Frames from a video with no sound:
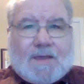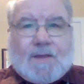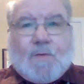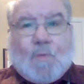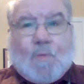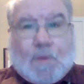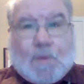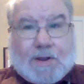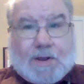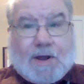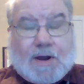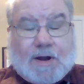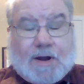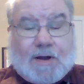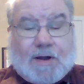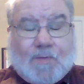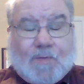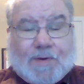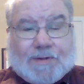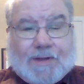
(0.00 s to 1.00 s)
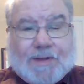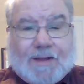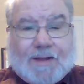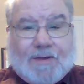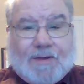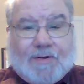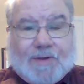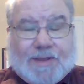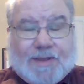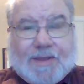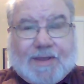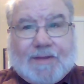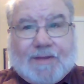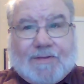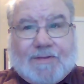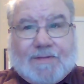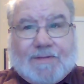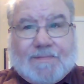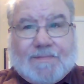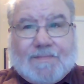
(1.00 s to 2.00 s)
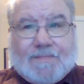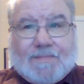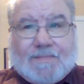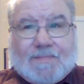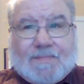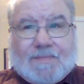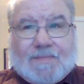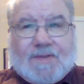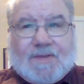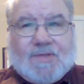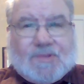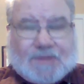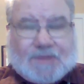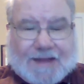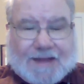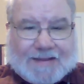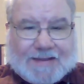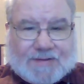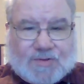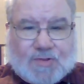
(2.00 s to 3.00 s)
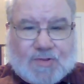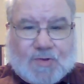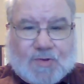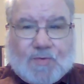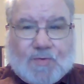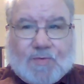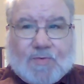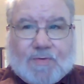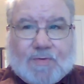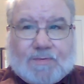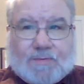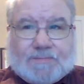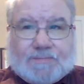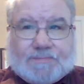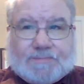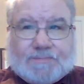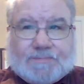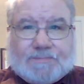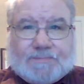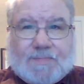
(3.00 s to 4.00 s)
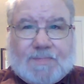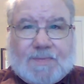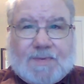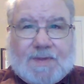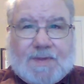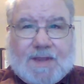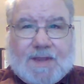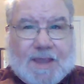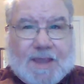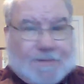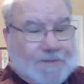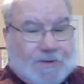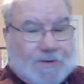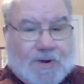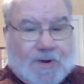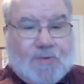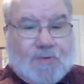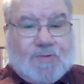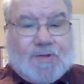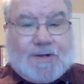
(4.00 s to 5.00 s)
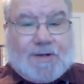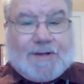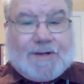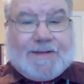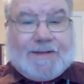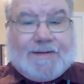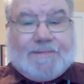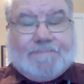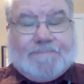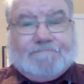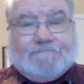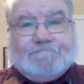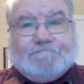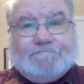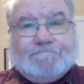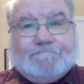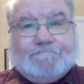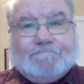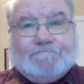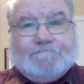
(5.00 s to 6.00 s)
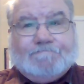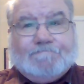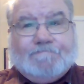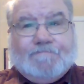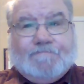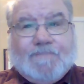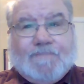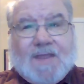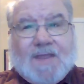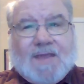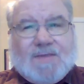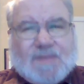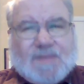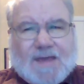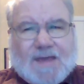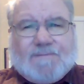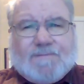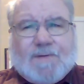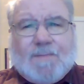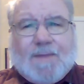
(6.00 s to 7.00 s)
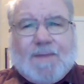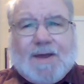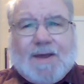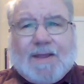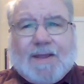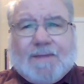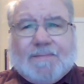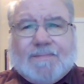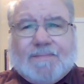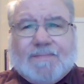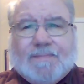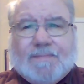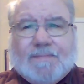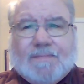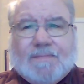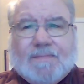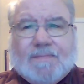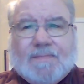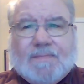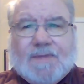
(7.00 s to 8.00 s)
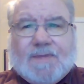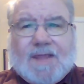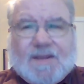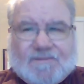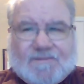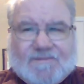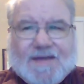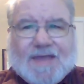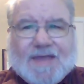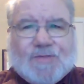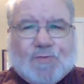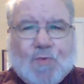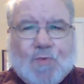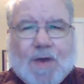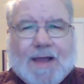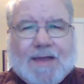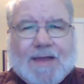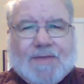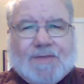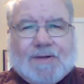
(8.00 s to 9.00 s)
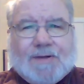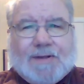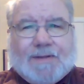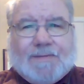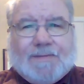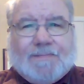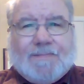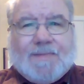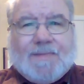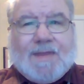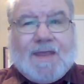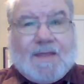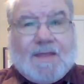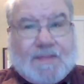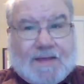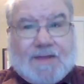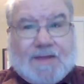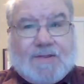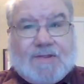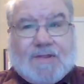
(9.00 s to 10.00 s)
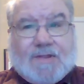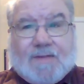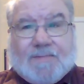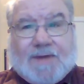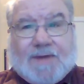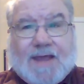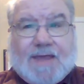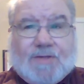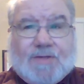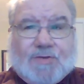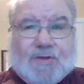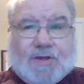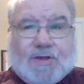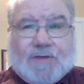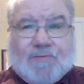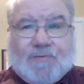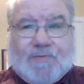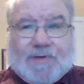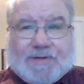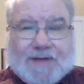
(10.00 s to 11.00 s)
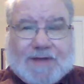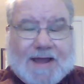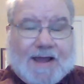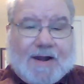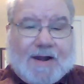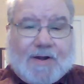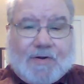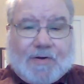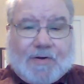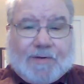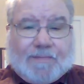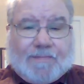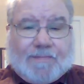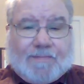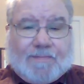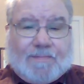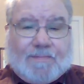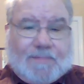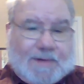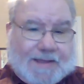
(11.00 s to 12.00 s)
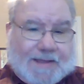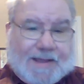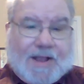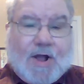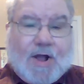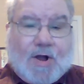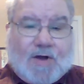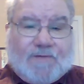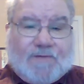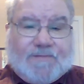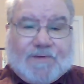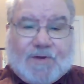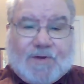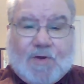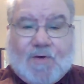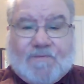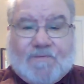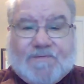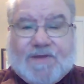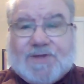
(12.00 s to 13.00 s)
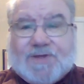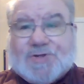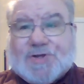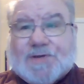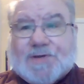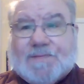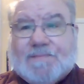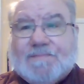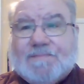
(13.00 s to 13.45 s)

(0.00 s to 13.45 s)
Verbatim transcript: Work hard, we tell our kids. Stay in school. Keep your nose clean. Save your money. Invest wisely. Then someday you can retire and play golf or go fishing.